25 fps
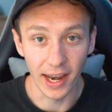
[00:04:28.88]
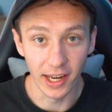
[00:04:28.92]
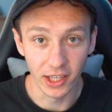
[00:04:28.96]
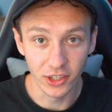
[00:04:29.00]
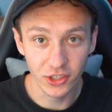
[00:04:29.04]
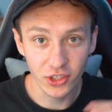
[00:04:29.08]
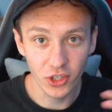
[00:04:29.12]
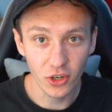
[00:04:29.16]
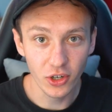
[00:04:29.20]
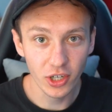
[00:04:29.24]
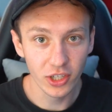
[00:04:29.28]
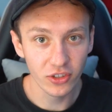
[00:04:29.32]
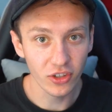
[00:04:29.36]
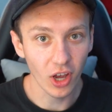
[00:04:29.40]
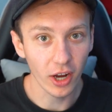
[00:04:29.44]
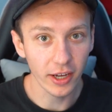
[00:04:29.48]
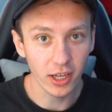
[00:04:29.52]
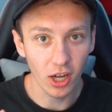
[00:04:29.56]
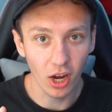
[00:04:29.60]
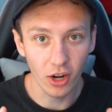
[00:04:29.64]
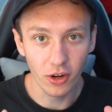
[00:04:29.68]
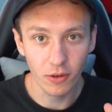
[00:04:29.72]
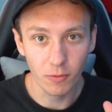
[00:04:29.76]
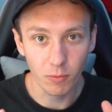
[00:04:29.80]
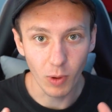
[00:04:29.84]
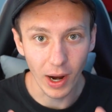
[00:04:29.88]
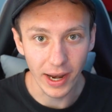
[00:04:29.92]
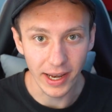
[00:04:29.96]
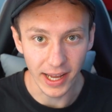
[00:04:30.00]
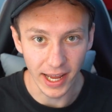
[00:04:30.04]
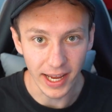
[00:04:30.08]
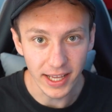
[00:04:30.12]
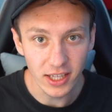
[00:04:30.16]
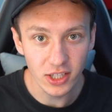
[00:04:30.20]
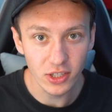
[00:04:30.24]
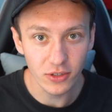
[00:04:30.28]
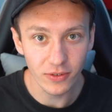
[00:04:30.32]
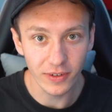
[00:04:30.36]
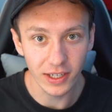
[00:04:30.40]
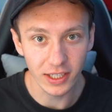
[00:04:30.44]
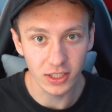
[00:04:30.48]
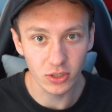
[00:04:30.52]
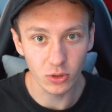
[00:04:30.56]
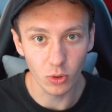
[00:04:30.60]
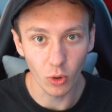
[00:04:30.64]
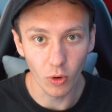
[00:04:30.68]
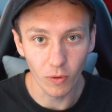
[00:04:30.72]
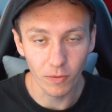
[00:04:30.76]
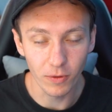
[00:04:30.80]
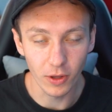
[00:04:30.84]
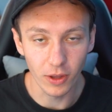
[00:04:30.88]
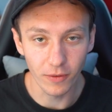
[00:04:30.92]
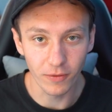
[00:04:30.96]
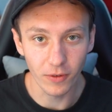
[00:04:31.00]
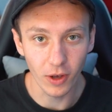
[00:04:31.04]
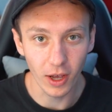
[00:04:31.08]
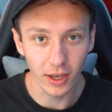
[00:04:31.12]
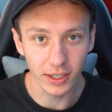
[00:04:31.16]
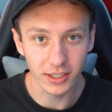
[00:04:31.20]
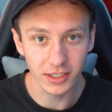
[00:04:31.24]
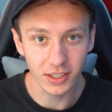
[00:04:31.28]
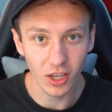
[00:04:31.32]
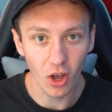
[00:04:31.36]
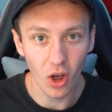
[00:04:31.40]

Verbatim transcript: And as soon as I kind of went into this store for the first